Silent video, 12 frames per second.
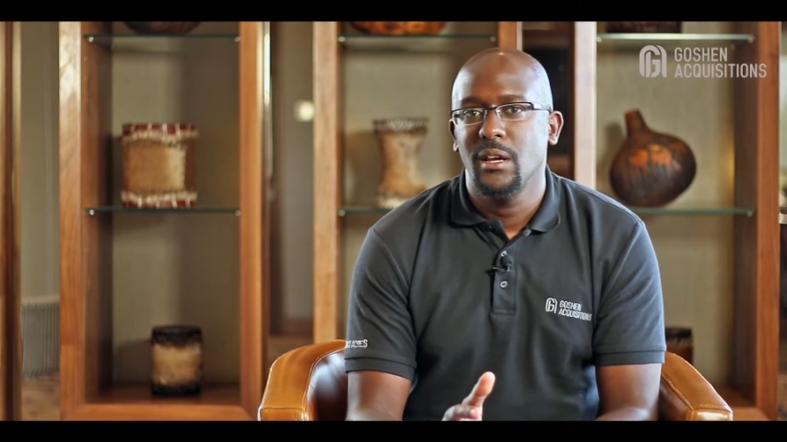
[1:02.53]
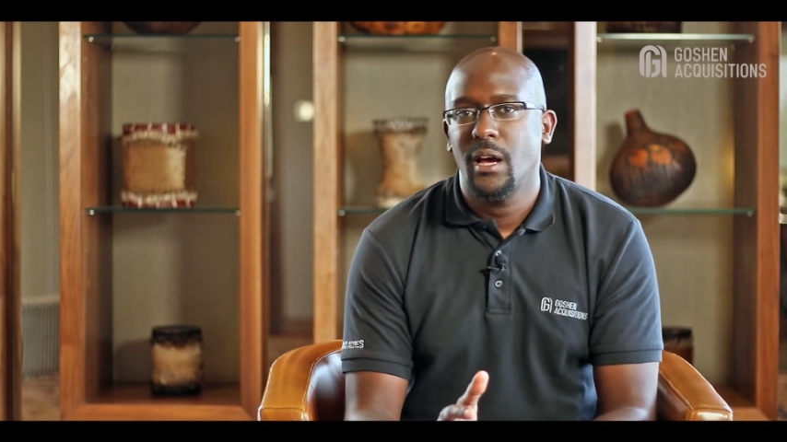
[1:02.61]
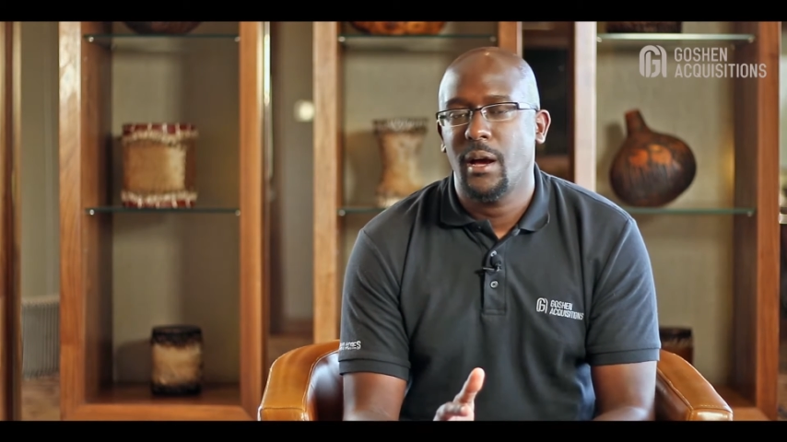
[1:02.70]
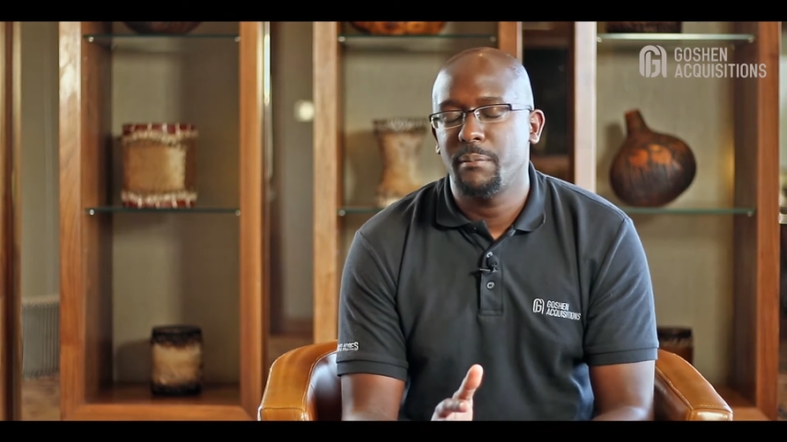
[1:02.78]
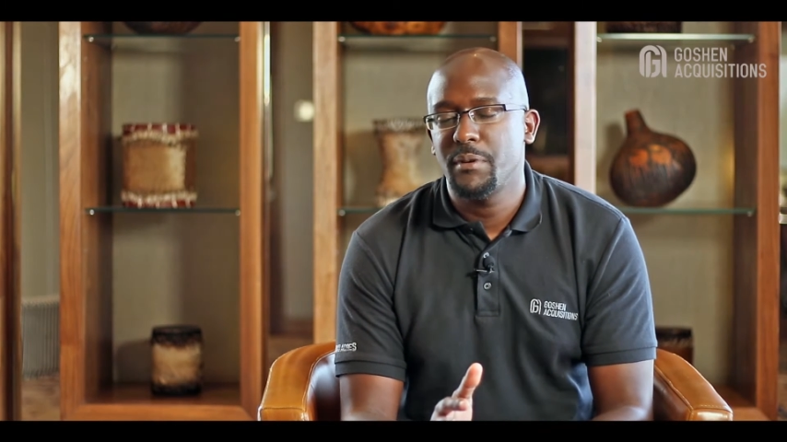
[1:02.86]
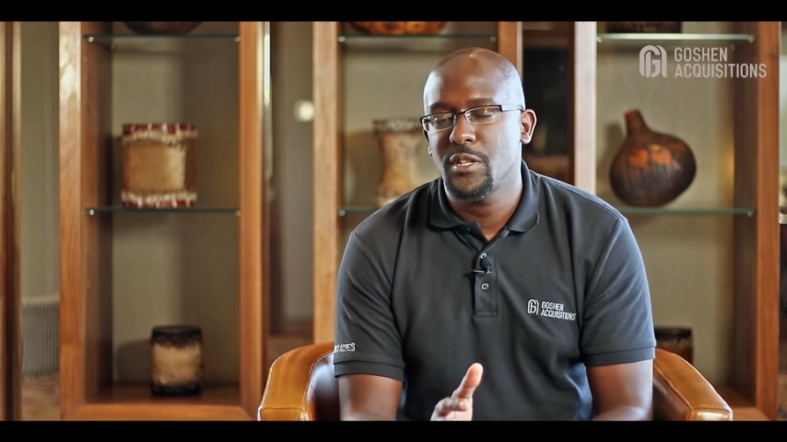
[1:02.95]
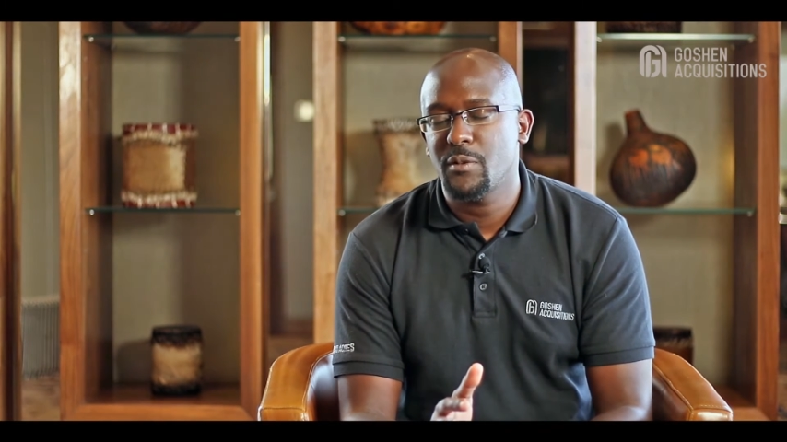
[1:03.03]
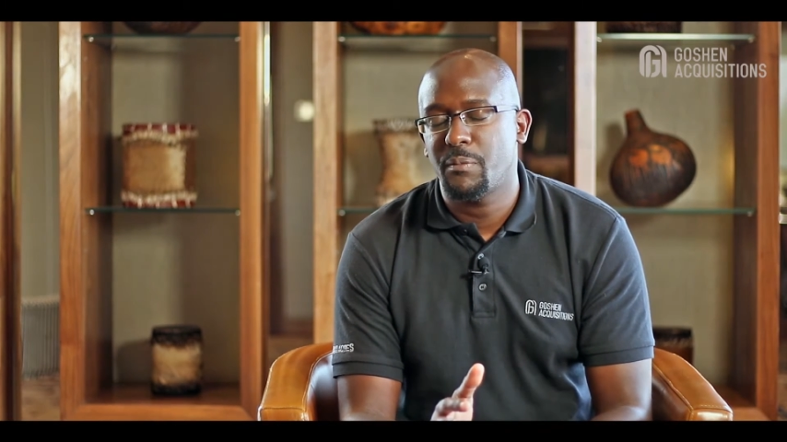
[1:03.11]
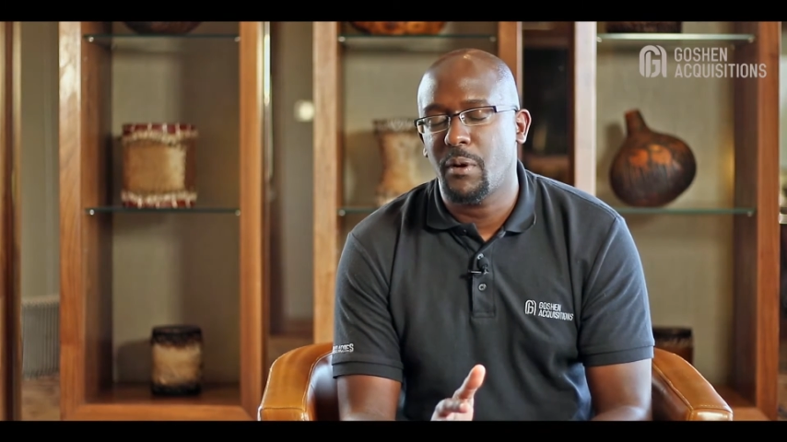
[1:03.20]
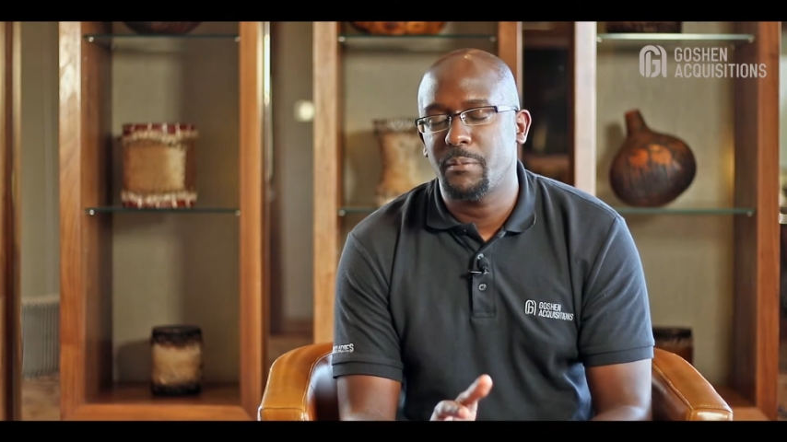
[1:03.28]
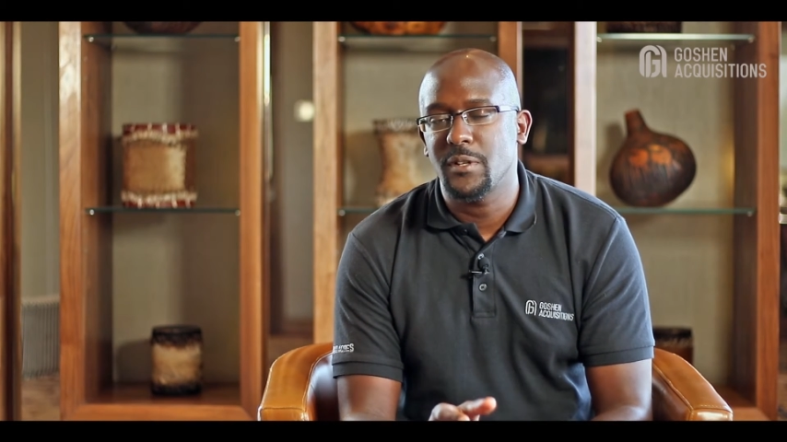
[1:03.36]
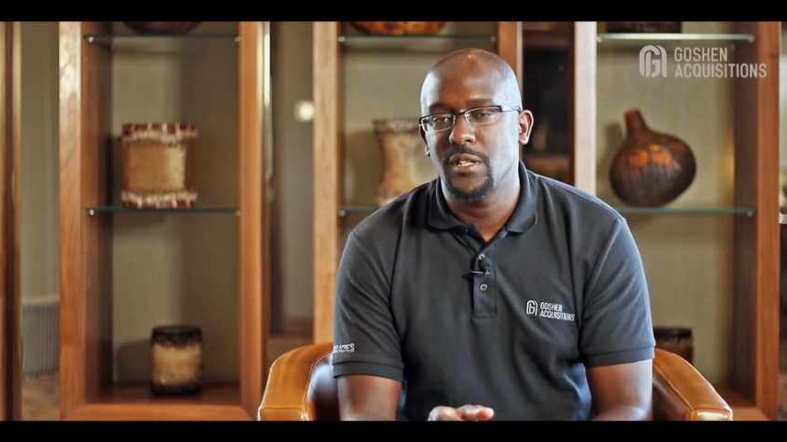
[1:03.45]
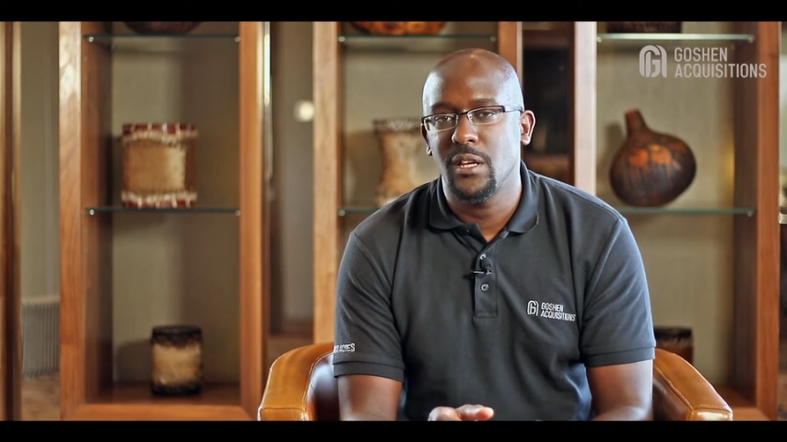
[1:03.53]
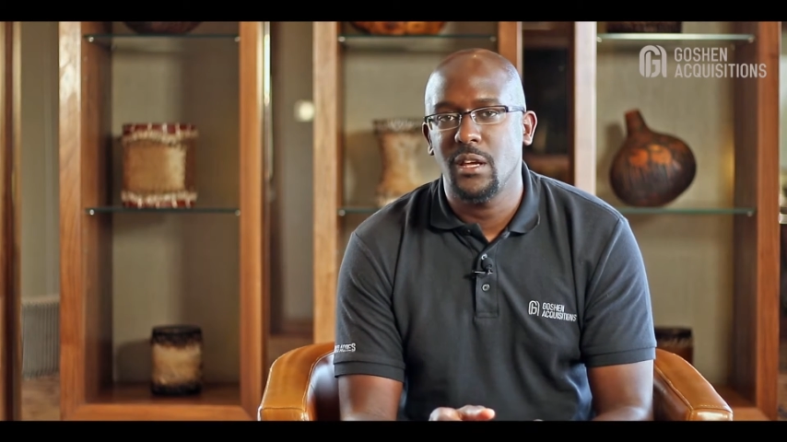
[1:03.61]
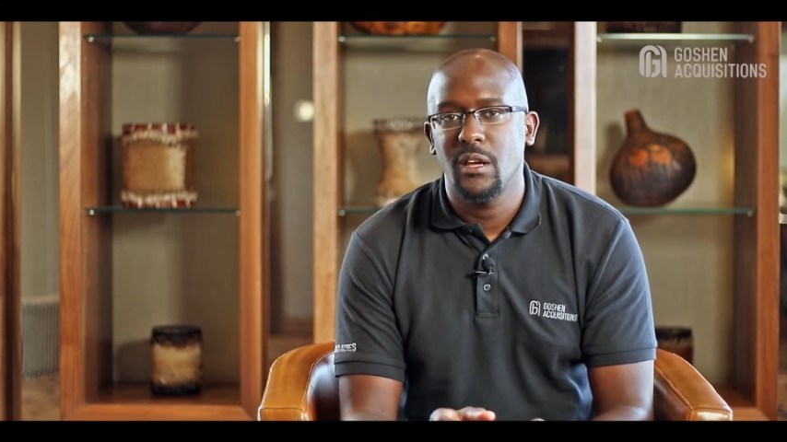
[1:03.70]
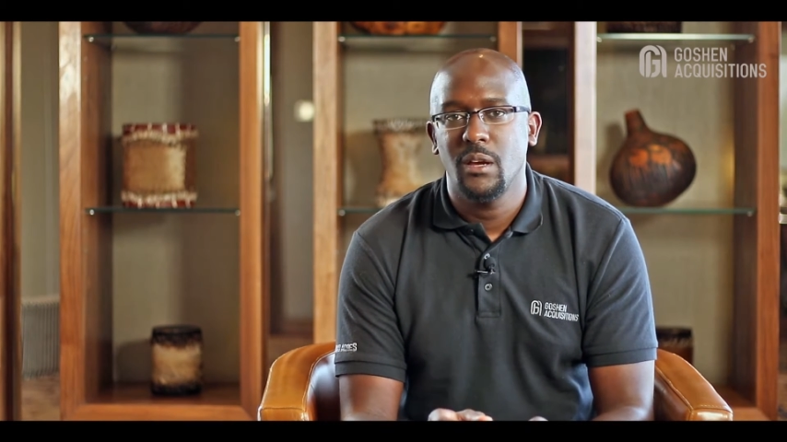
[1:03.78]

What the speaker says: a piece of property,